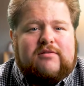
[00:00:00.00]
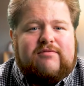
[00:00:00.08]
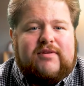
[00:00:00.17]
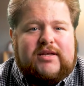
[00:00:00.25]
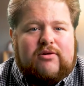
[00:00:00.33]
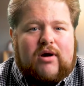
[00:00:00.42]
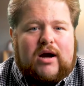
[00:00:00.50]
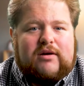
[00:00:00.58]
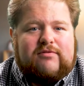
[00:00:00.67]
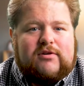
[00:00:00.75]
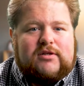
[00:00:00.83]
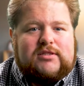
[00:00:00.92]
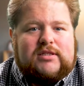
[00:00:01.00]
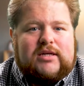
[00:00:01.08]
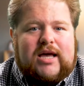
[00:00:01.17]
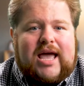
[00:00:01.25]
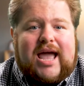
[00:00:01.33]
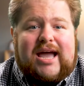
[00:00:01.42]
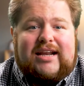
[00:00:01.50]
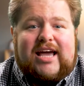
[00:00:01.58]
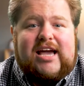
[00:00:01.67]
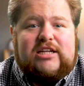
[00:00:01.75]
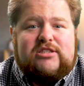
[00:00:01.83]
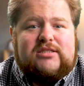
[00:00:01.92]
videographers, and
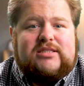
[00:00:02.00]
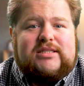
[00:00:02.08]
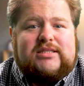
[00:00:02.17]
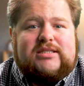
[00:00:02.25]
agencies